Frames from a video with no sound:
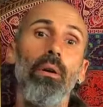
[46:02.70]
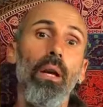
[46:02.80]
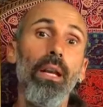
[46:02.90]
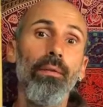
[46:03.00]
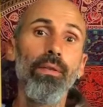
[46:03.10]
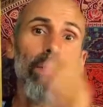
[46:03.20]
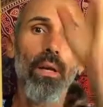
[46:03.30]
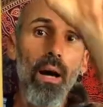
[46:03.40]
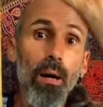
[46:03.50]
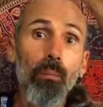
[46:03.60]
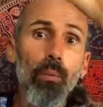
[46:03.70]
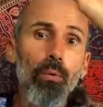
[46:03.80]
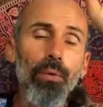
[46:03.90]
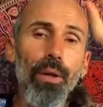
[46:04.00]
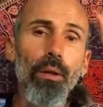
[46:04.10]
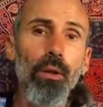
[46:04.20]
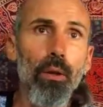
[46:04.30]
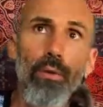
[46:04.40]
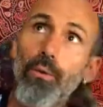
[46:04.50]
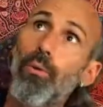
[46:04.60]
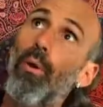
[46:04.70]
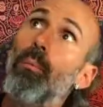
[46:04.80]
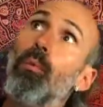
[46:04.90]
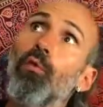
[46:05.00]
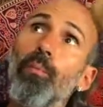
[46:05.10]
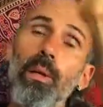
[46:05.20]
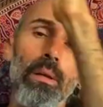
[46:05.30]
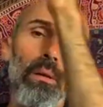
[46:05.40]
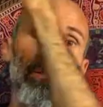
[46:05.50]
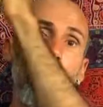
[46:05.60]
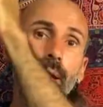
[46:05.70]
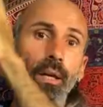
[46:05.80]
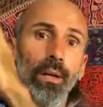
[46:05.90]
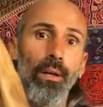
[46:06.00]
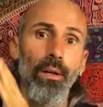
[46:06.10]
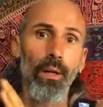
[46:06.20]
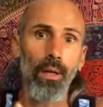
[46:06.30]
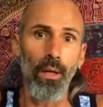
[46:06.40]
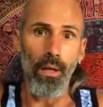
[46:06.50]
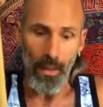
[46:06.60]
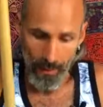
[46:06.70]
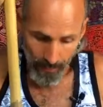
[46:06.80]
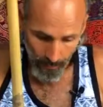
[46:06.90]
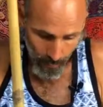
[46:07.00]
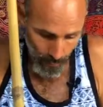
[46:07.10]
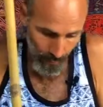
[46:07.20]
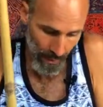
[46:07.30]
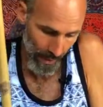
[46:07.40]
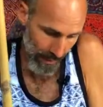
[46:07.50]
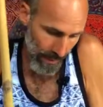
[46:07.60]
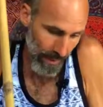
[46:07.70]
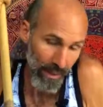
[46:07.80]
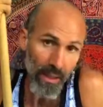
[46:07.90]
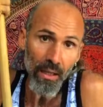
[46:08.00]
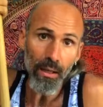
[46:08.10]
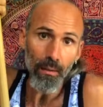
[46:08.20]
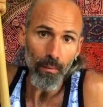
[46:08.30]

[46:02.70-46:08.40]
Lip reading: leaves are moving through the movement of the hair, and the tree has deep